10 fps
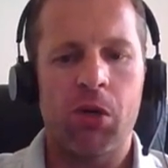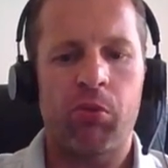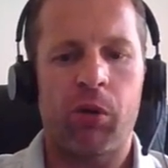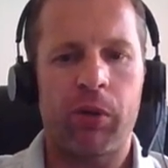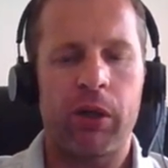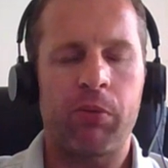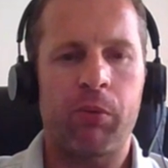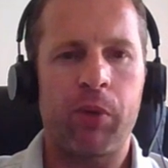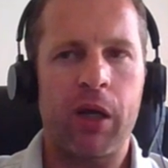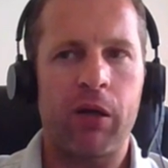properly
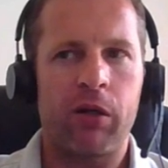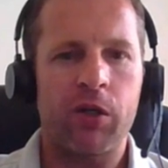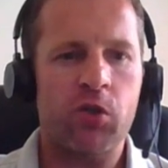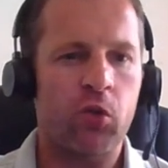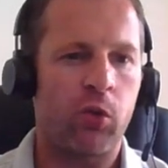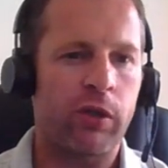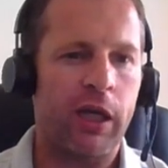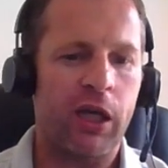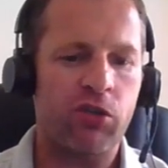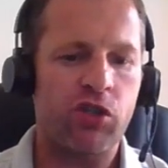prepare and install the
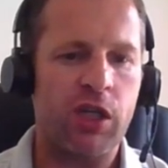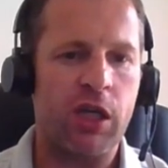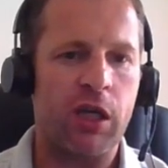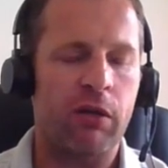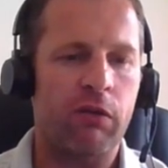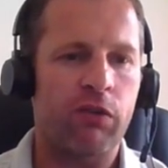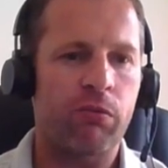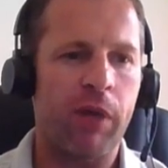XG and